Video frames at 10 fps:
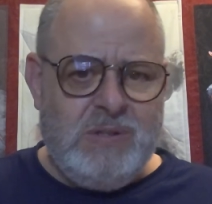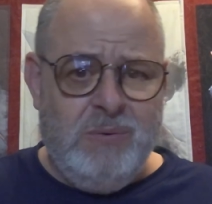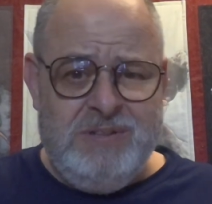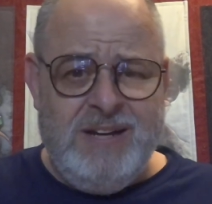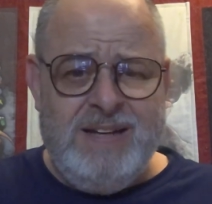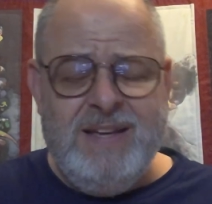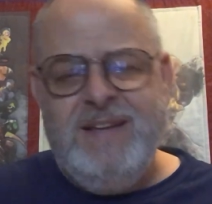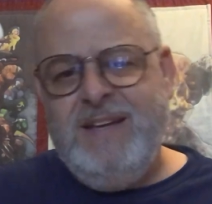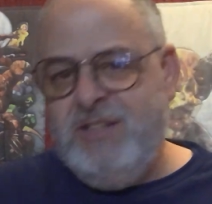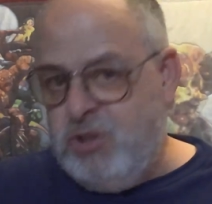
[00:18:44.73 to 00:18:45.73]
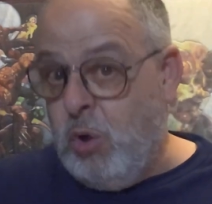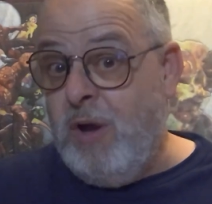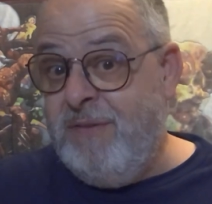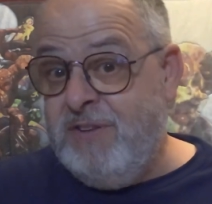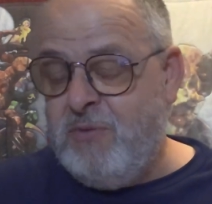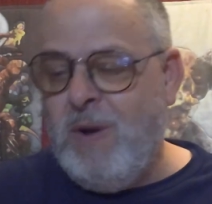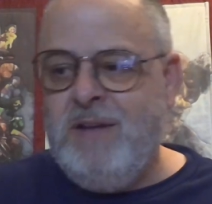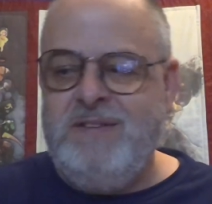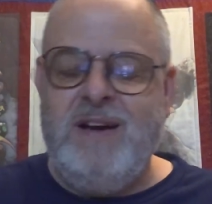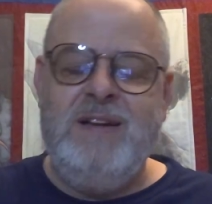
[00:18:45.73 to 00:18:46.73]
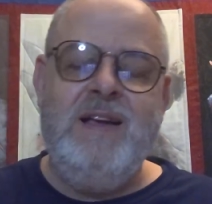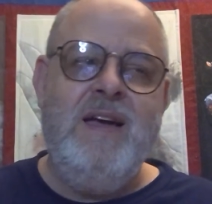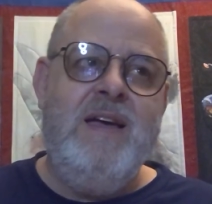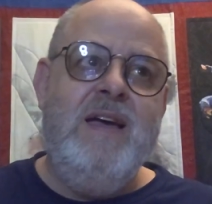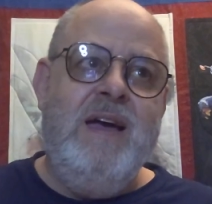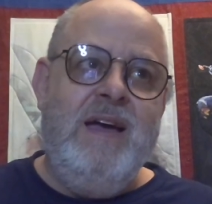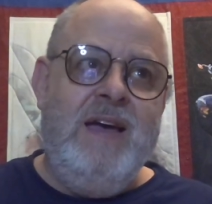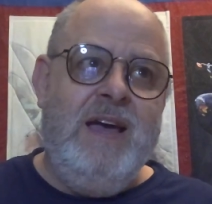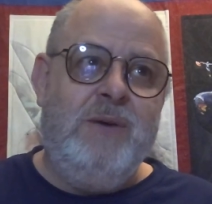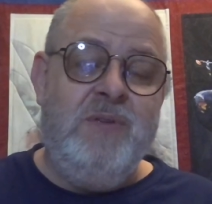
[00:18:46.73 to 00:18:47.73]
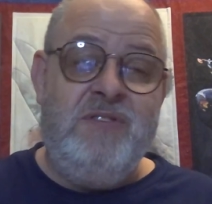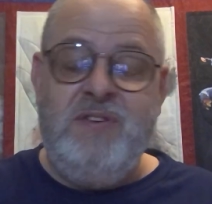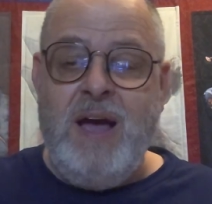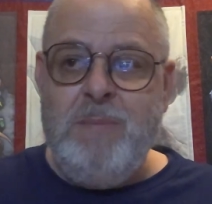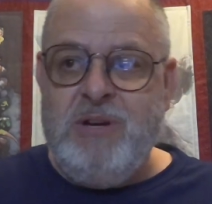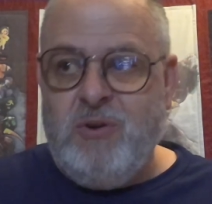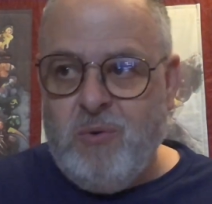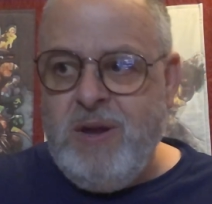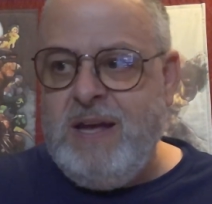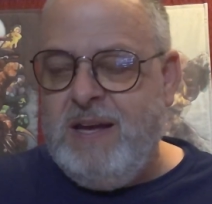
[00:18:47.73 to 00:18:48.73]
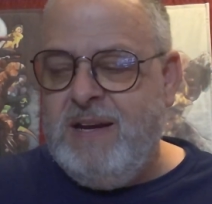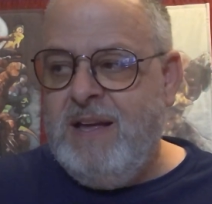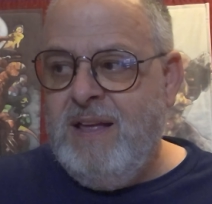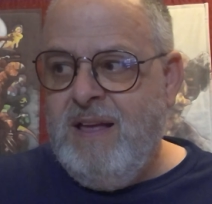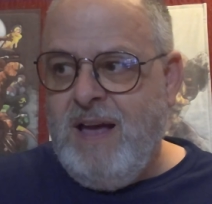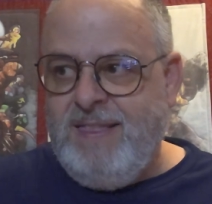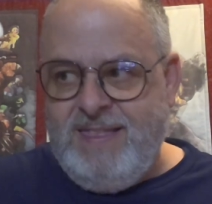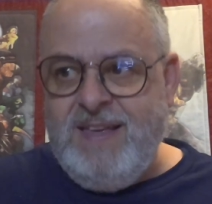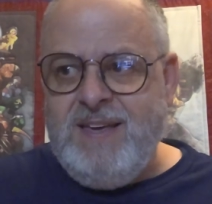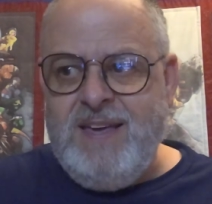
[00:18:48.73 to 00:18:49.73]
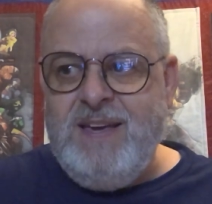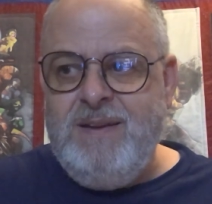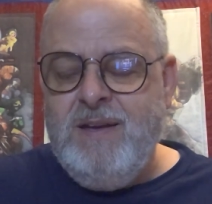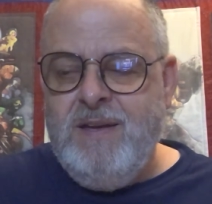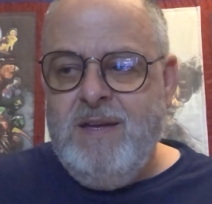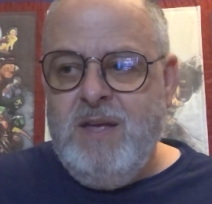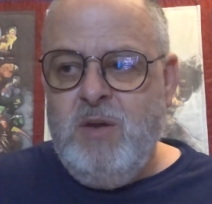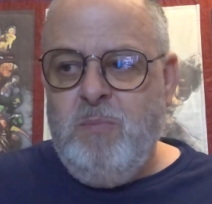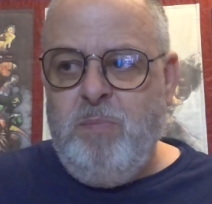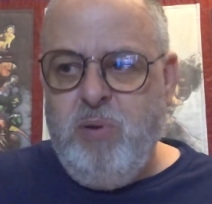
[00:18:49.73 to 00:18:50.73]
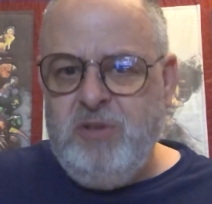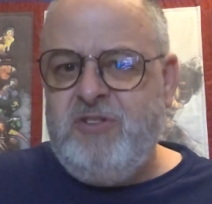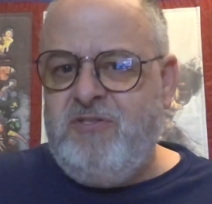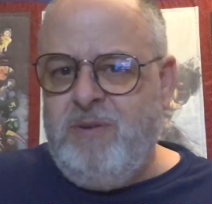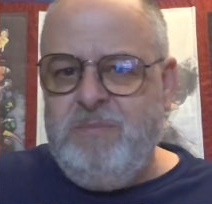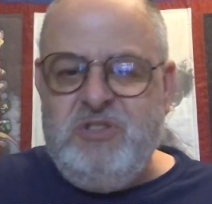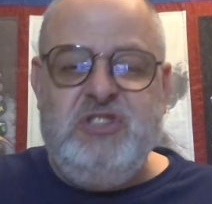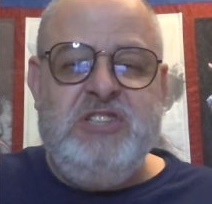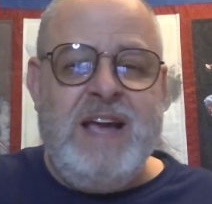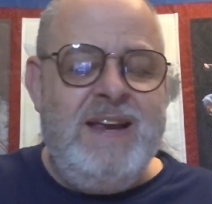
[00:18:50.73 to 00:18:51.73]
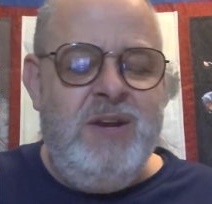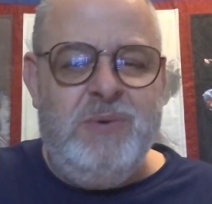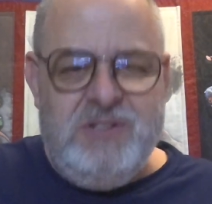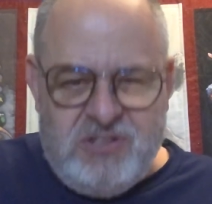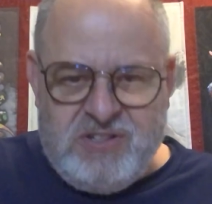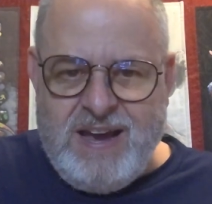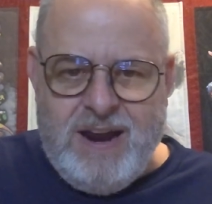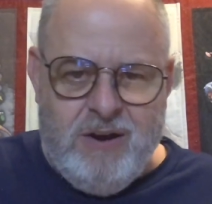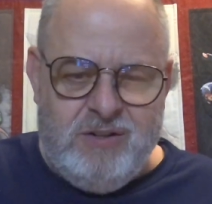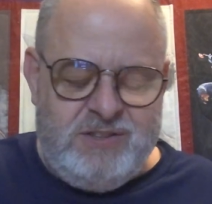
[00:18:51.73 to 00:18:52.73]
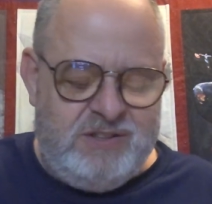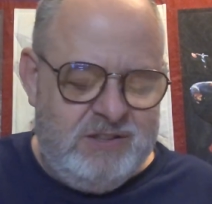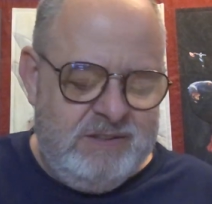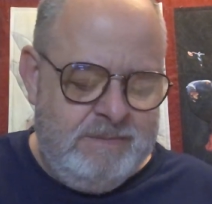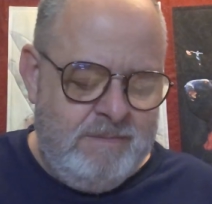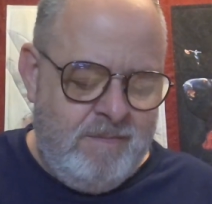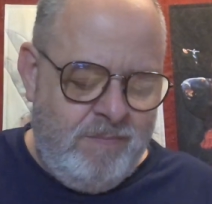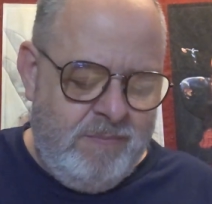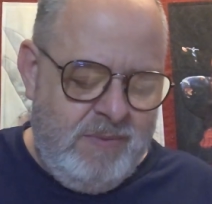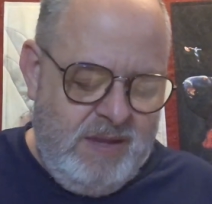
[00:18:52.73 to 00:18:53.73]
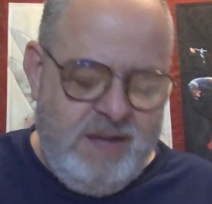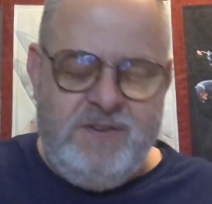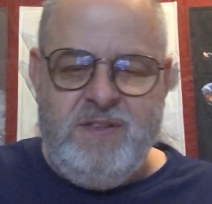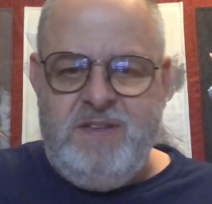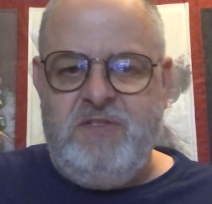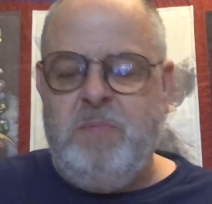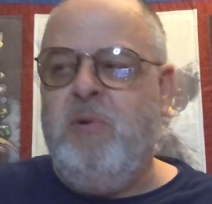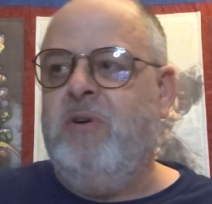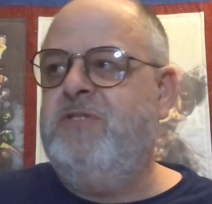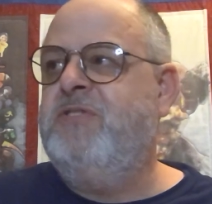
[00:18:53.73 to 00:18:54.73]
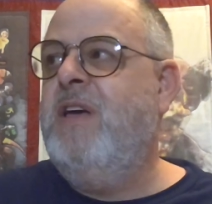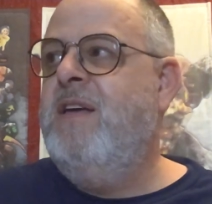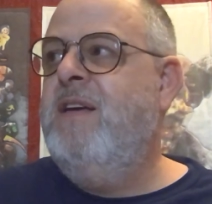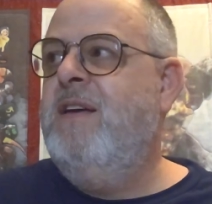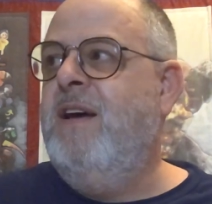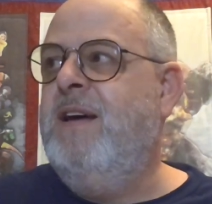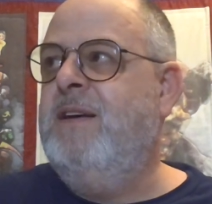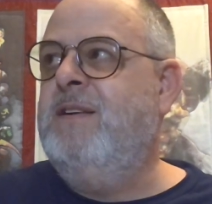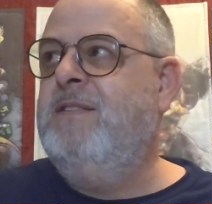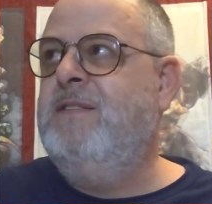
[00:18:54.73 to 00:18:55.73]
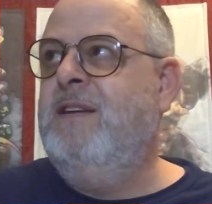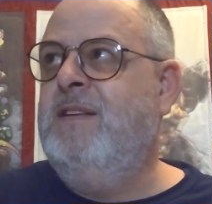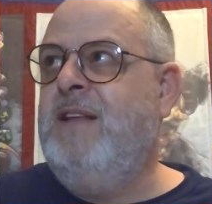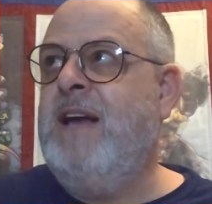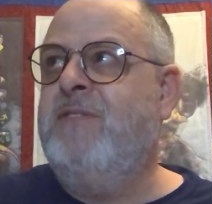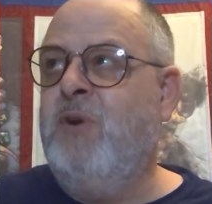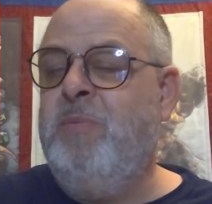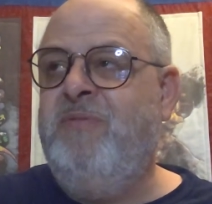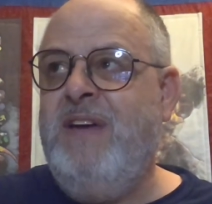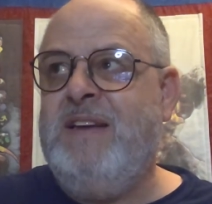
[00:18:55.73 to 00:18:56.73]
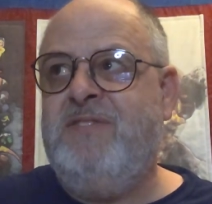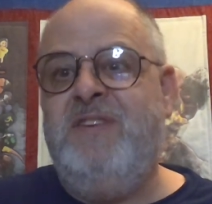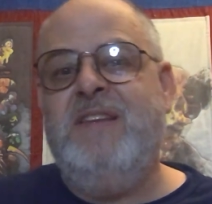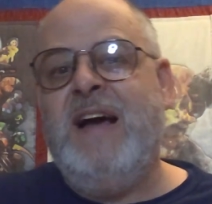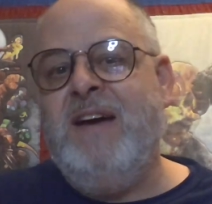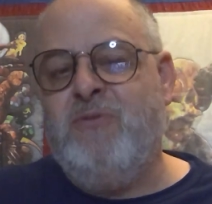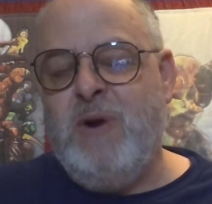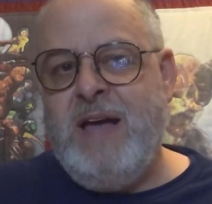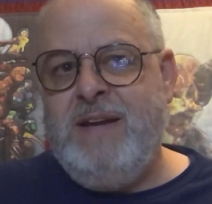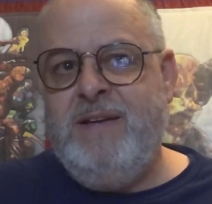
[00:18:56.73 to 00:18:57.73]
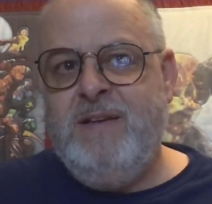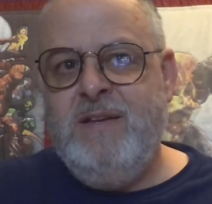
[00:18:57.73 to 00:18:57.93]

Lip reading: which I enjoy if it's well done. And with Simon Green, I think he puts some genuine scares into these books. A lot of urban fantasy that I've read